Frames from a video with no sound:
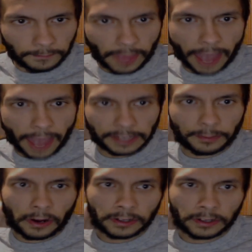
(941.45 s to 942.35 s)
act
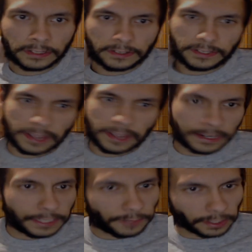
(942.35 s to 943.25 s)
upon
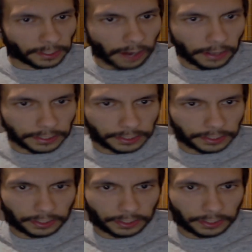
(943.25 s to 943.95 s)
scientific knowledge.